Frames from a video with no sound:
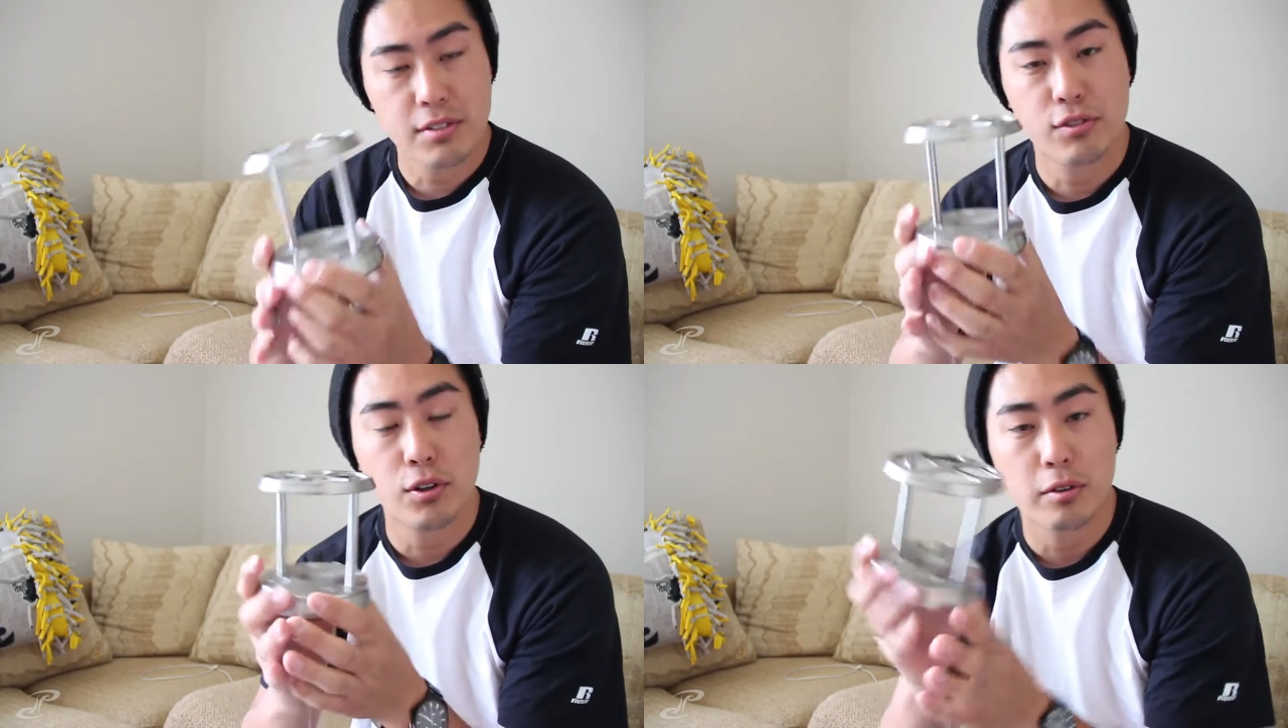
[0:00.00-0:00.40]
on
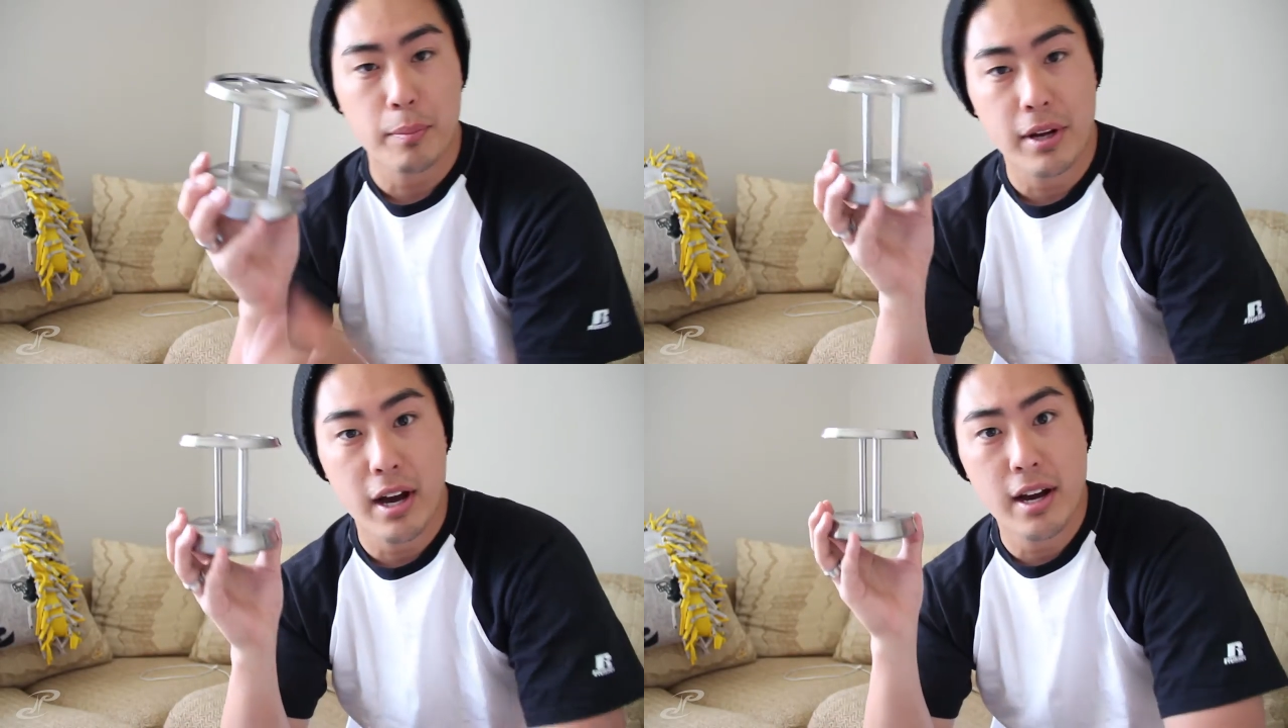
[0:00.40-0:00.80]
the floor
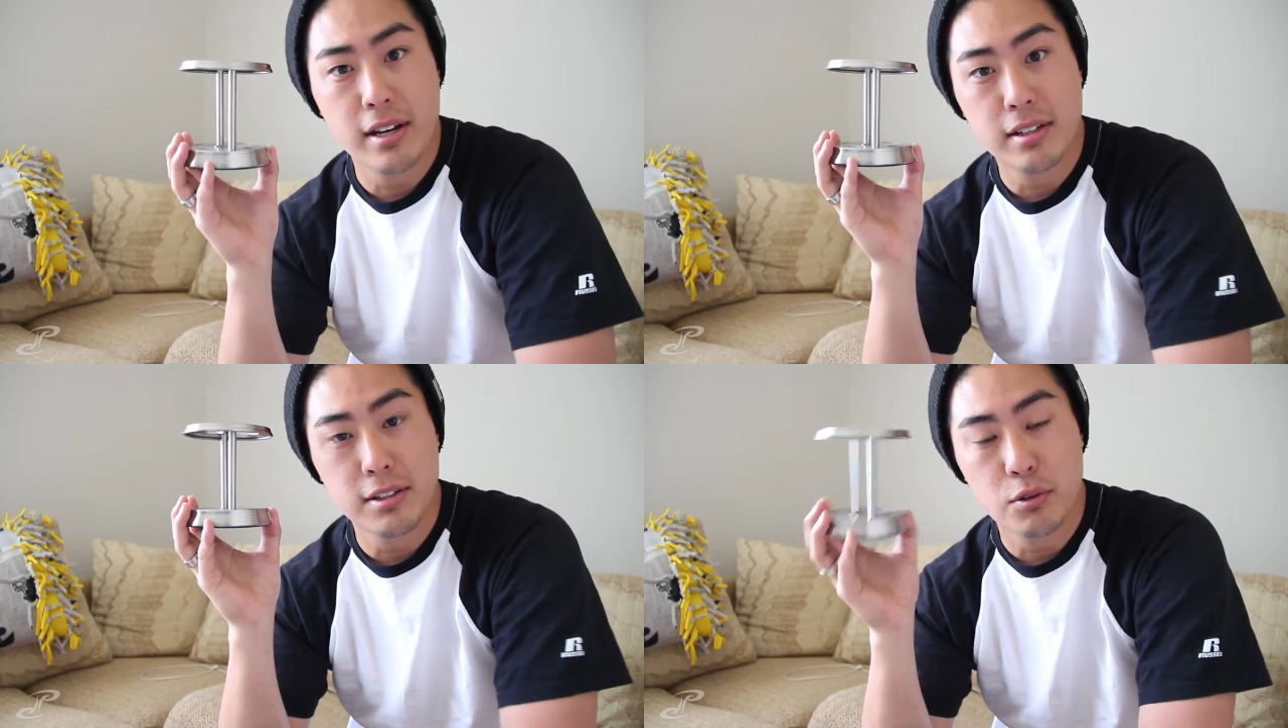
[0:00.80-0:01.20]
right
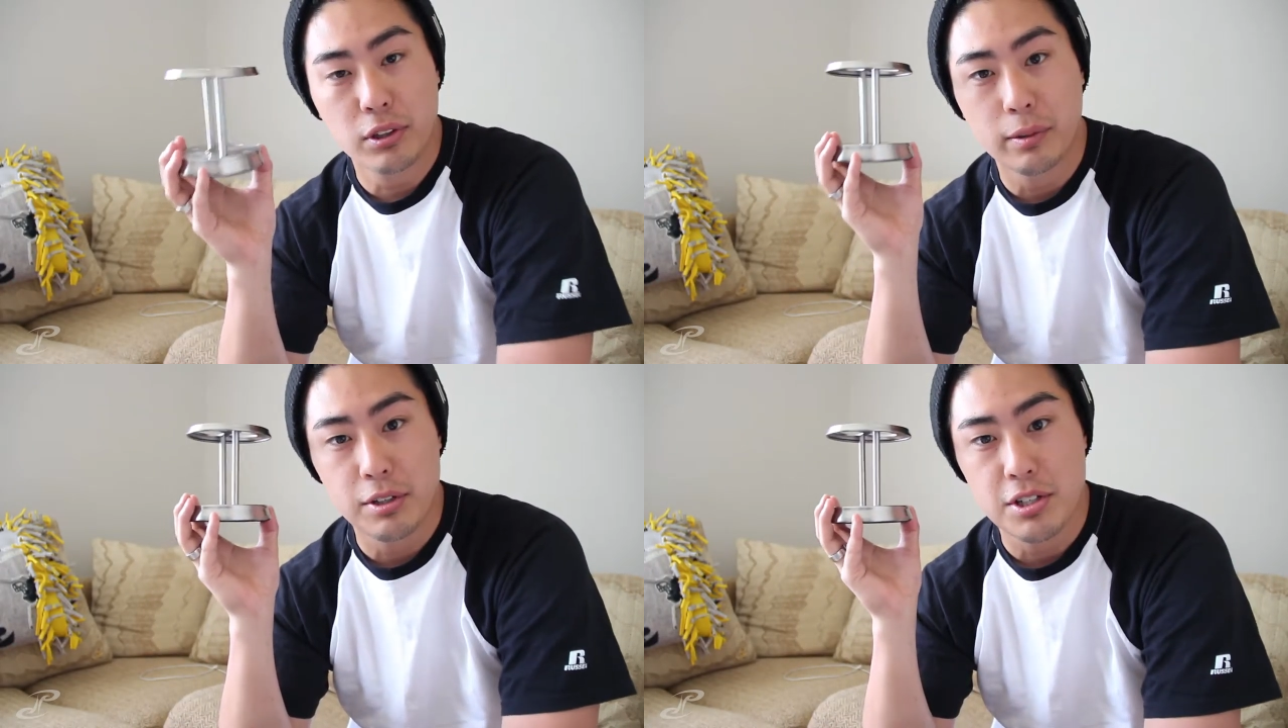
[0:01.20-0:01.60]
behind the
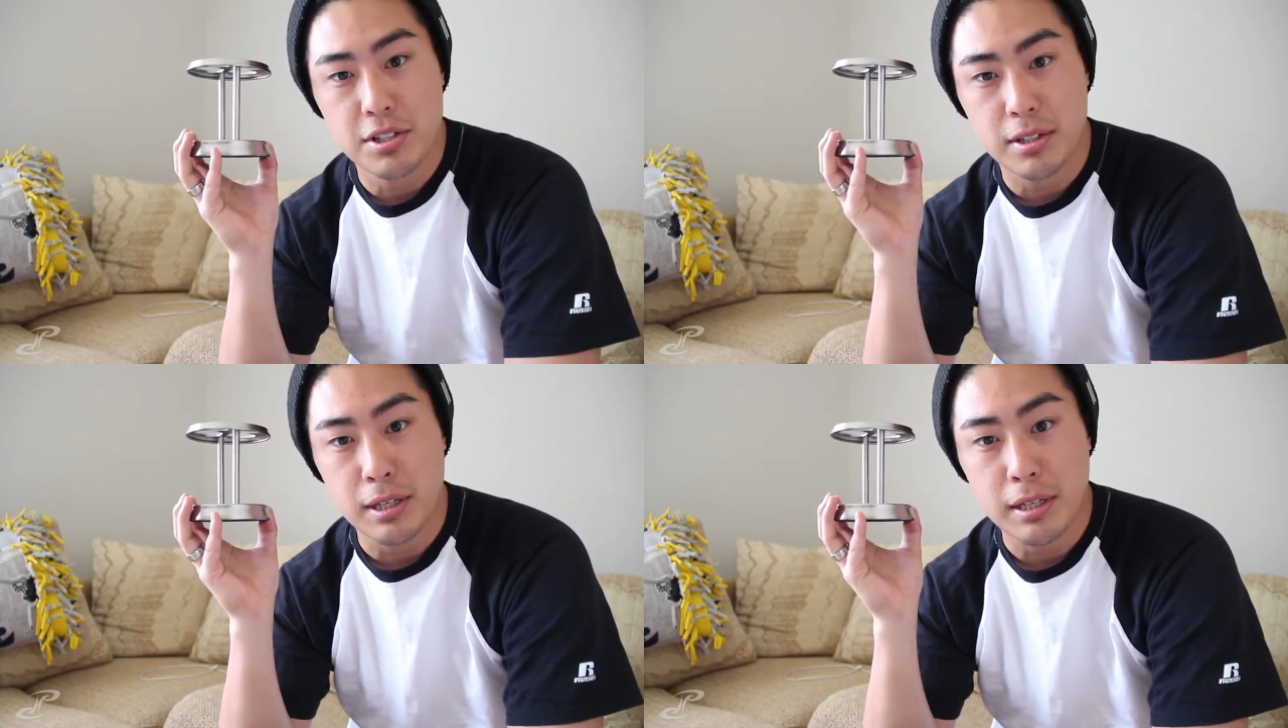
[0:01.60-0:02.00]
toilet, which
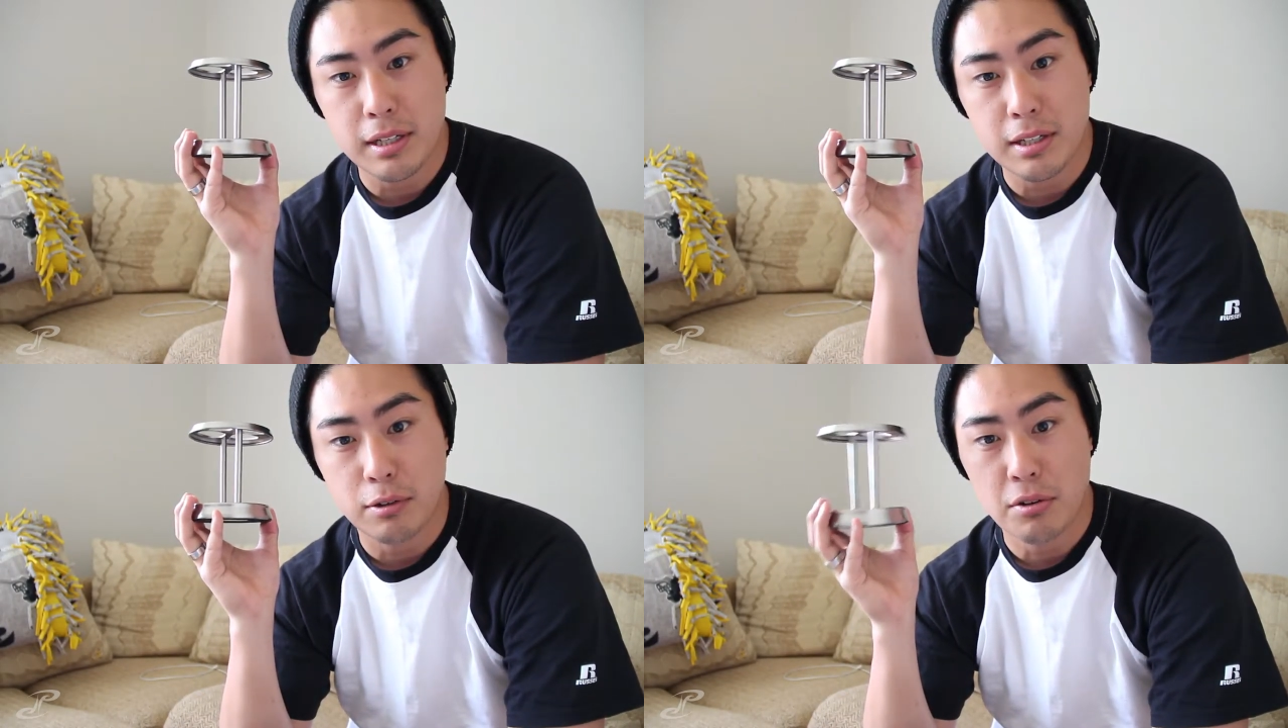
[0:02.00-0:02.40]
is
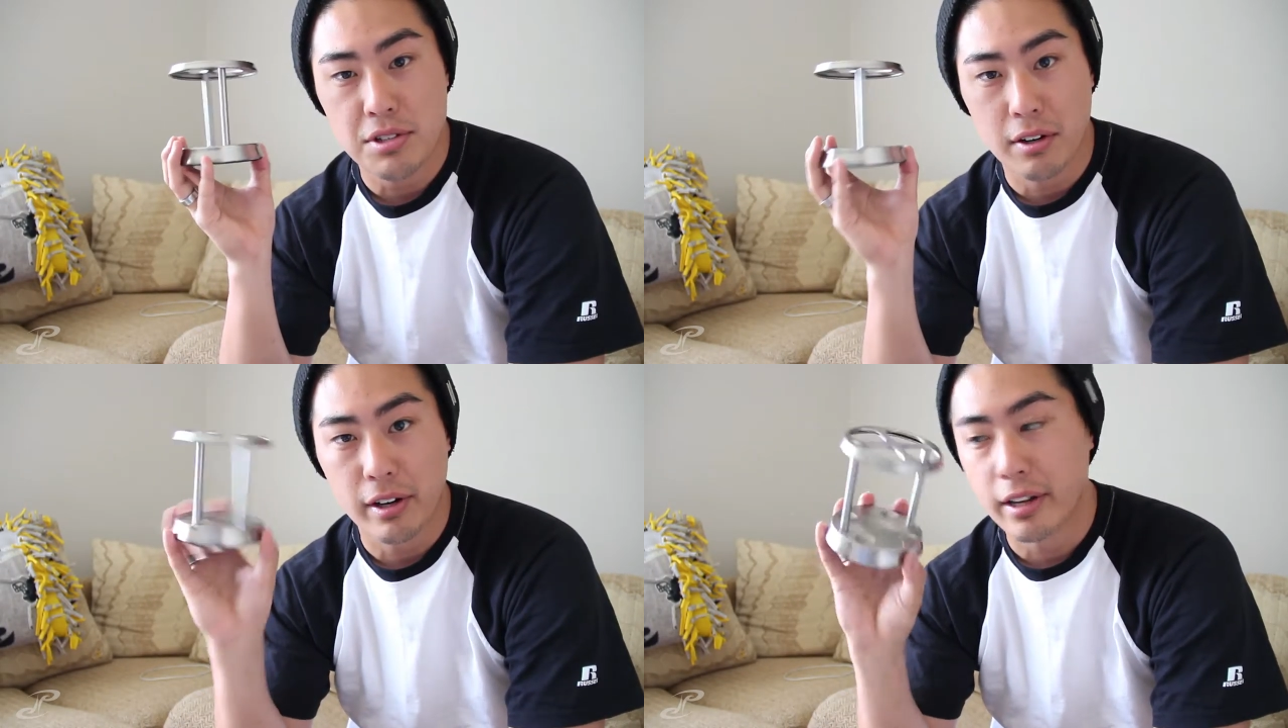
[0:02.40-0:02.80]
the
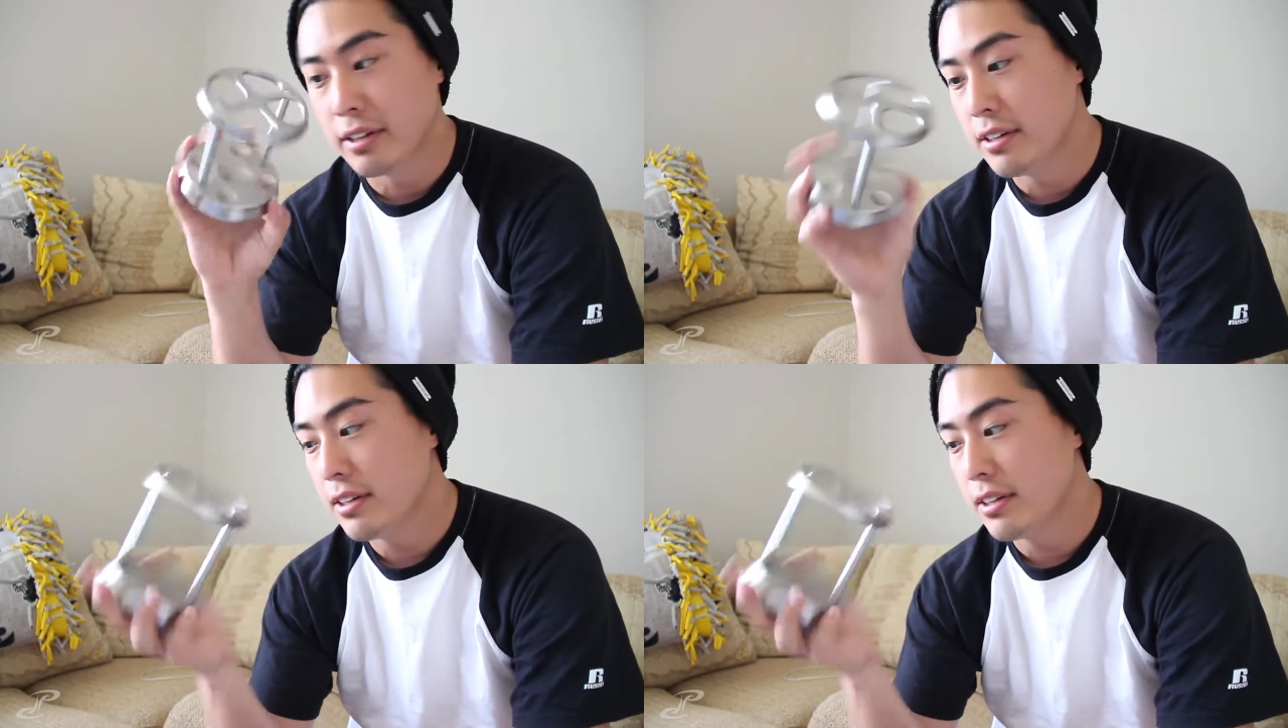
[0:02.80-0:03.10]
gross area.